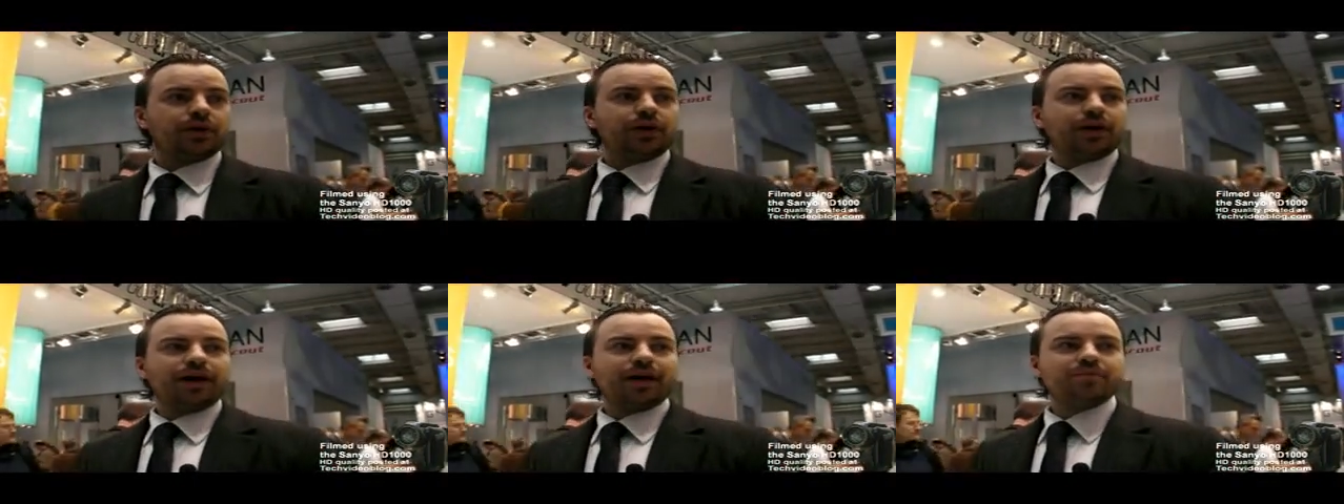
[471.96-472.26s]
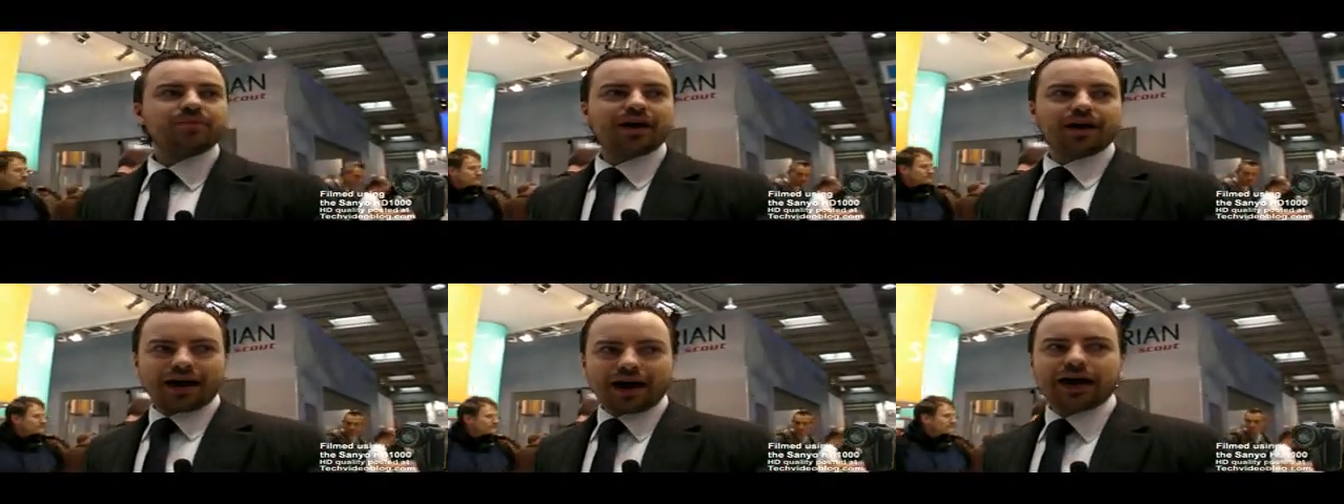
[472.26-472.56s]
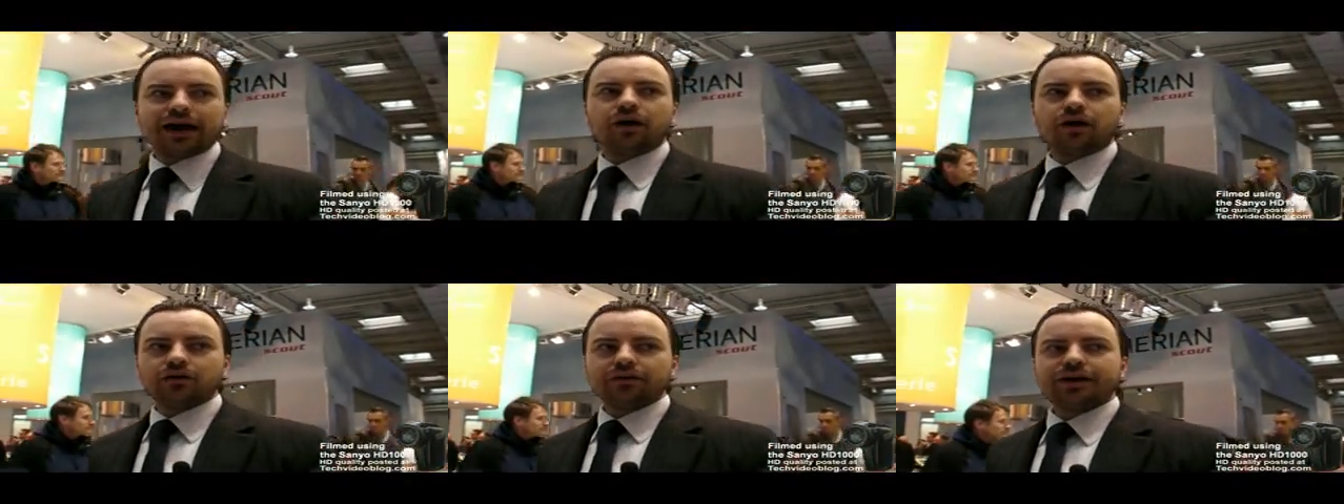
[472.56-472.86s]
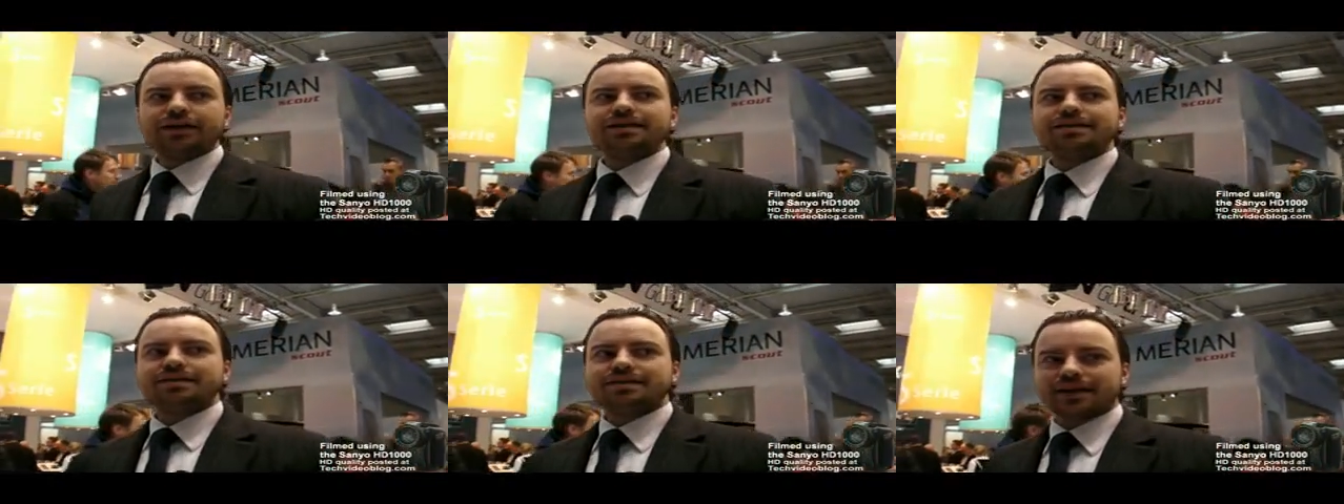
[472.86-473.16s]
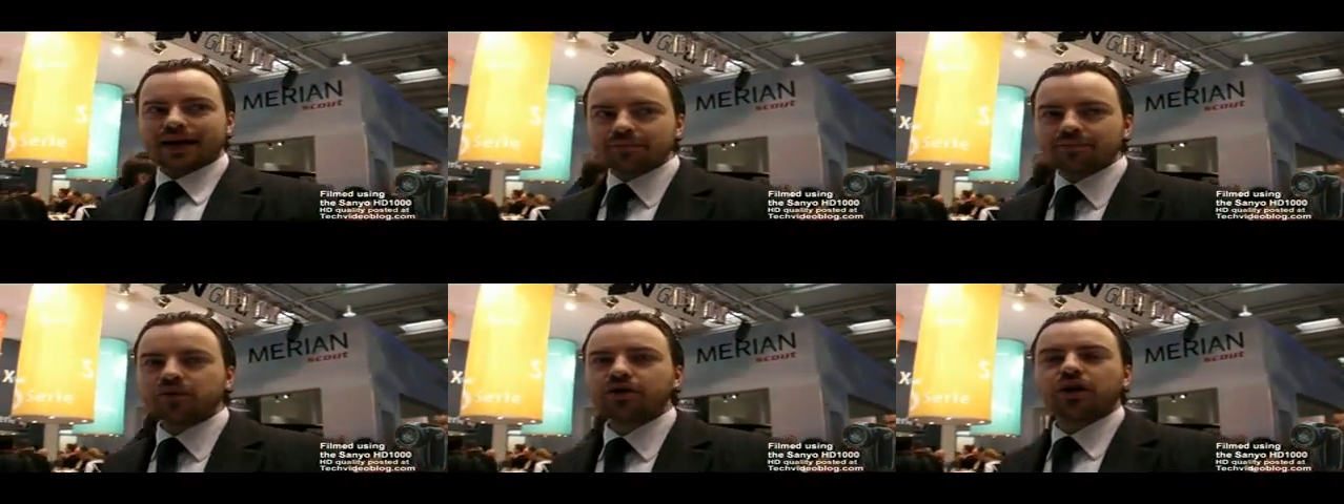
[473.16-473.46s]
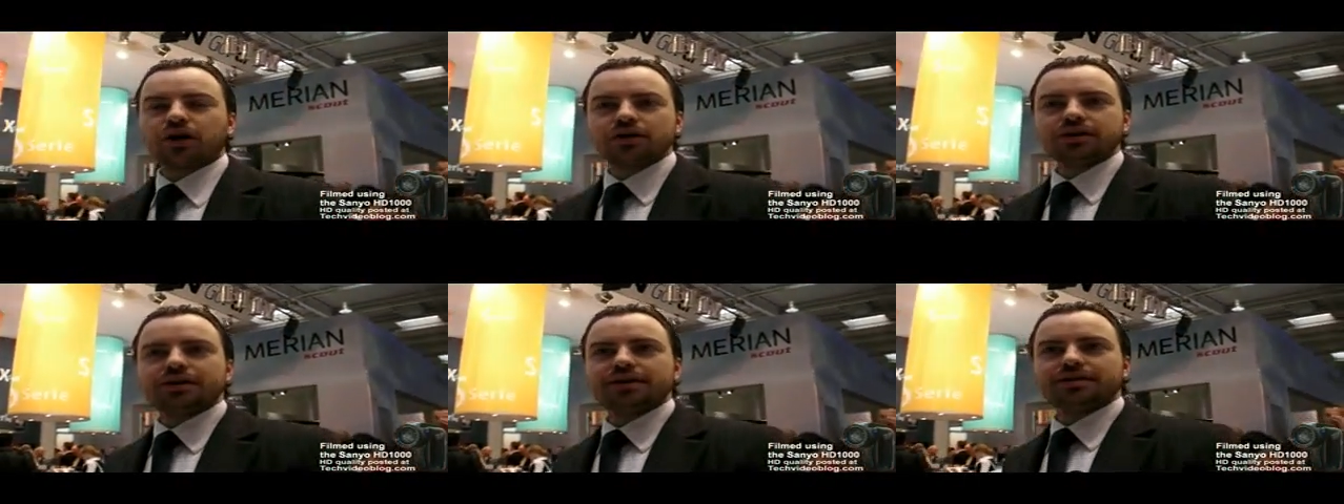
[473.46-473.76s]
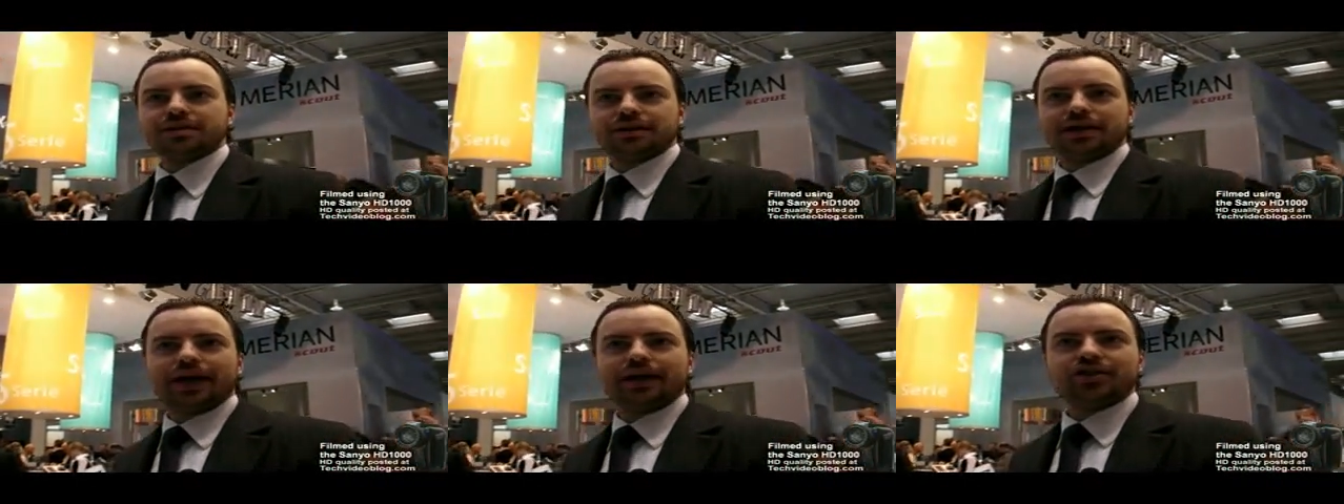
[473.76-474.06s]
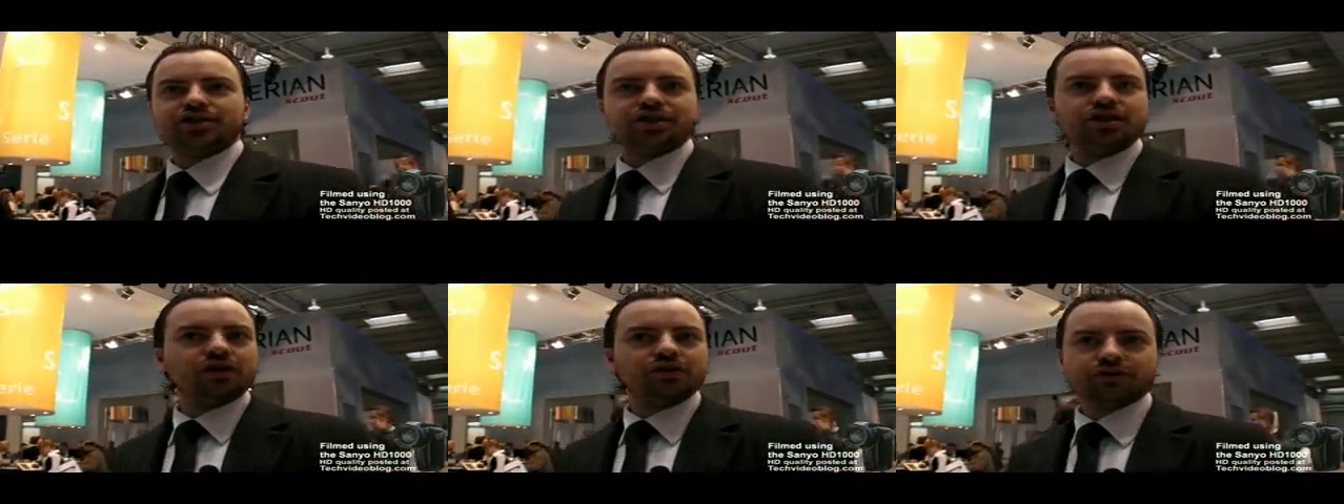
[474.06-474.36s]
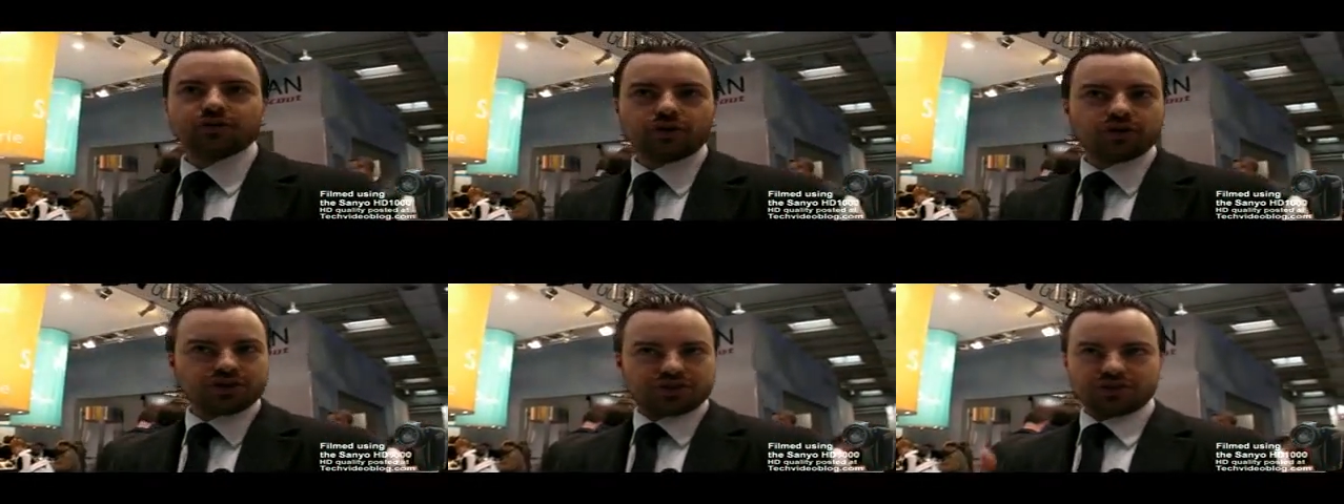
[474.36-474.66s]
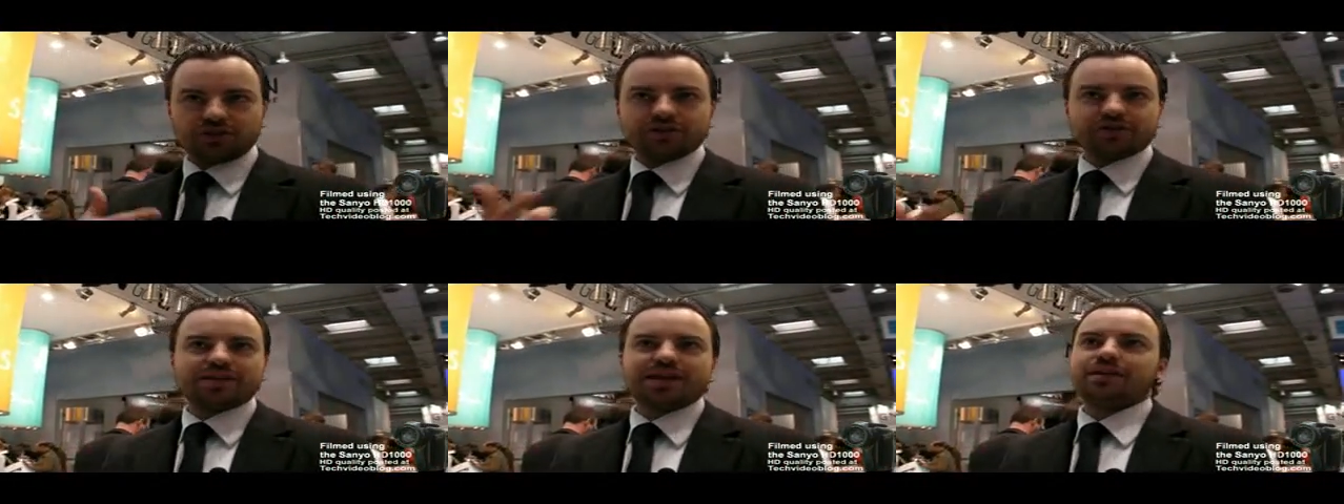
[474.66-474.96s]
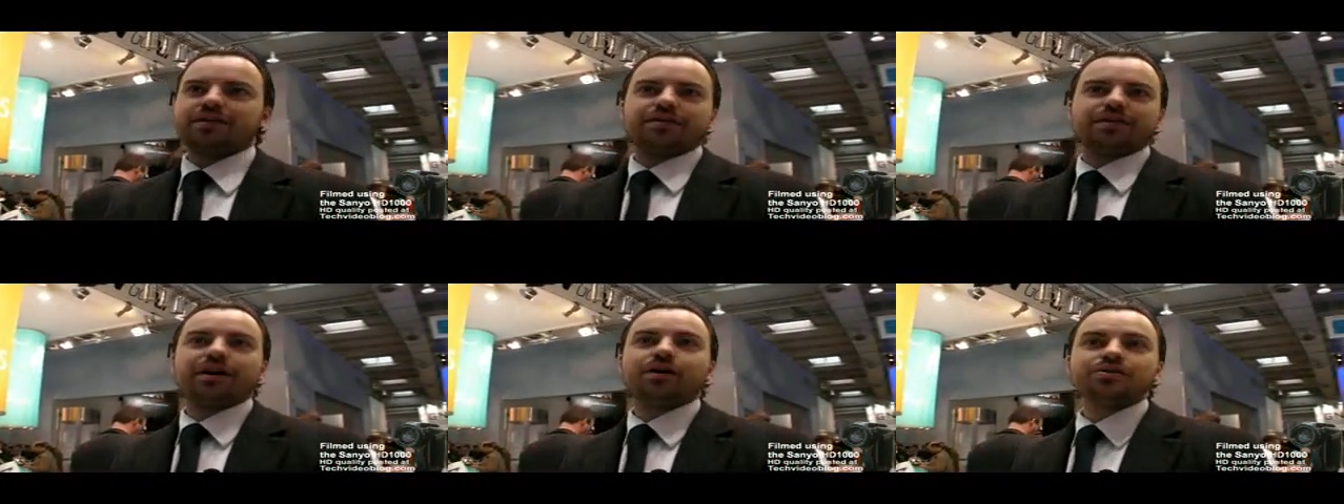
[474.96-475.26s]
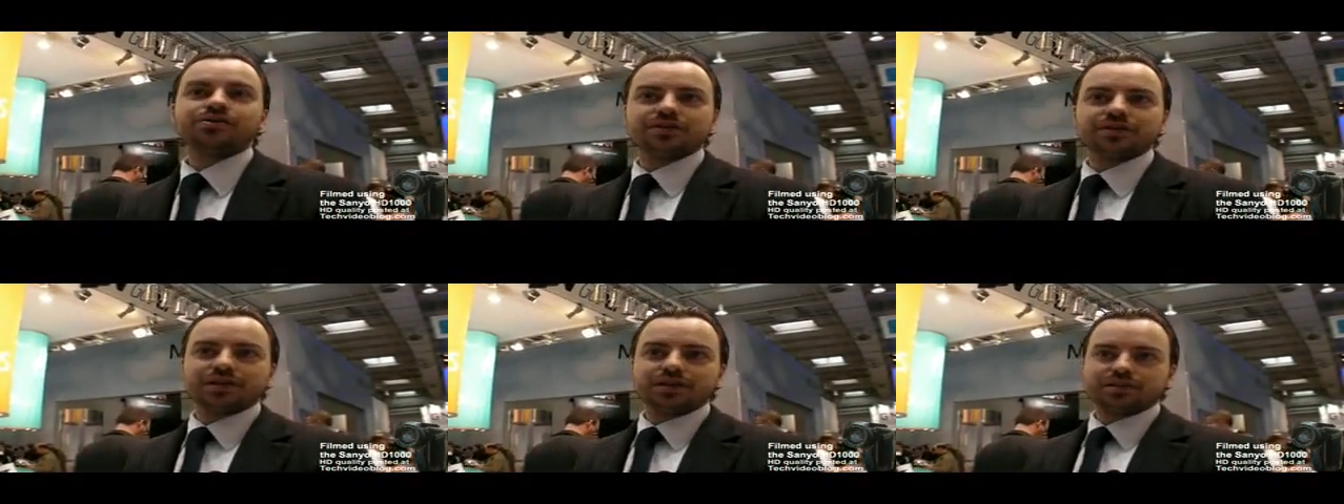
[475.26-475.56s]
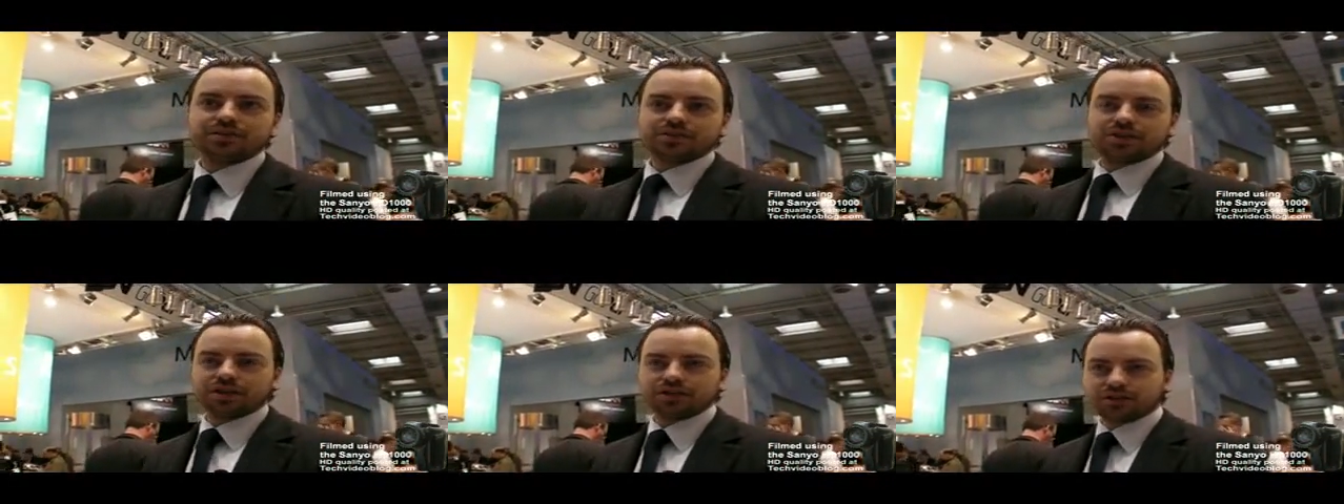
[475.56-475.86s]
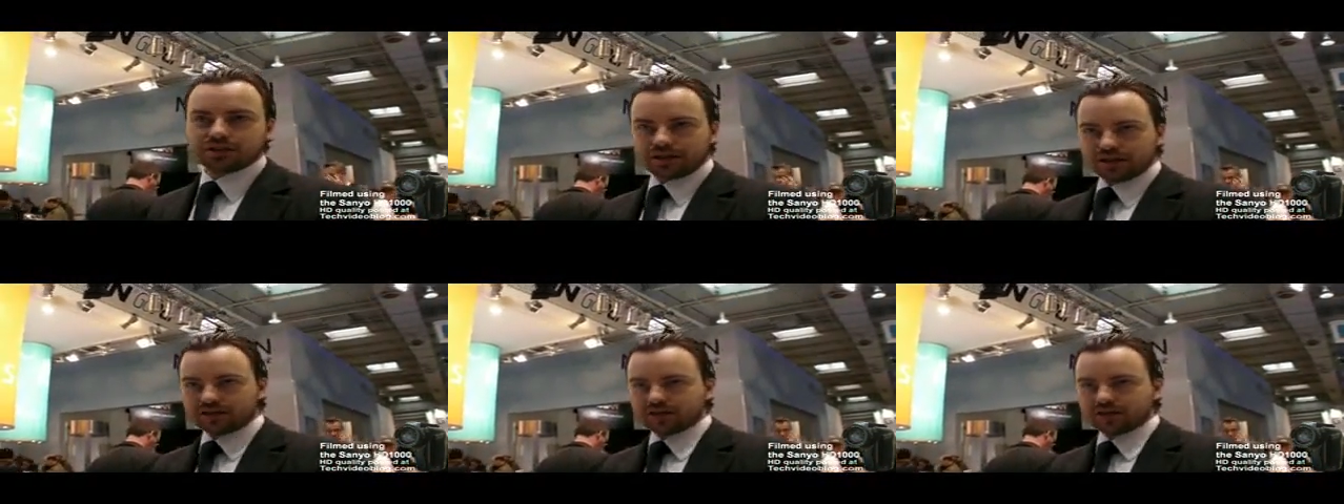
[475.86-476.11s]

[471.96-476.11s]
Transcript: And there are already some contents in HD, of course not 10,000. It's a